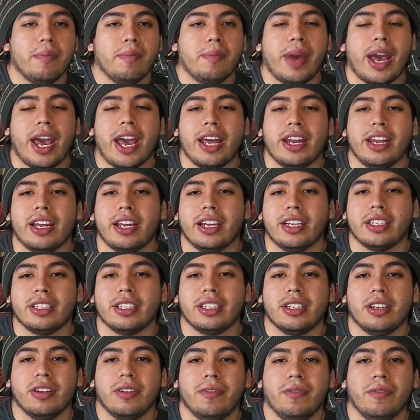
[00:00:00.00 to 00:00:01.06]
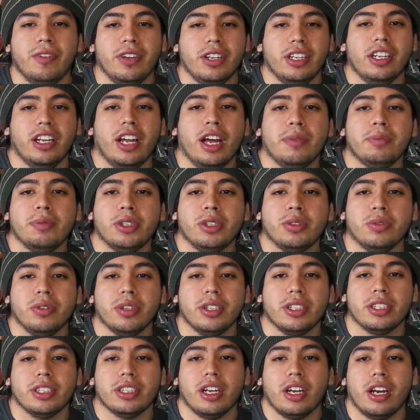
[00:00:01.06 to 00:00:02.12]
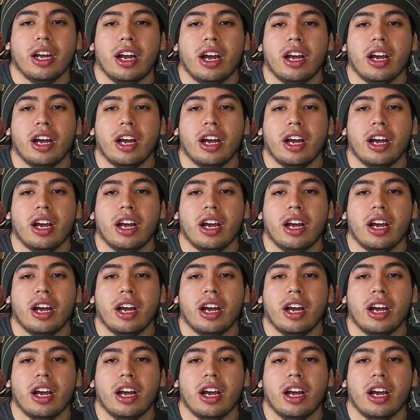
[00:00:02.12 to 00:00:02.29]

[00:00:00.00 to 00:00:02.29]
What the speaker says: badass Voluptuous.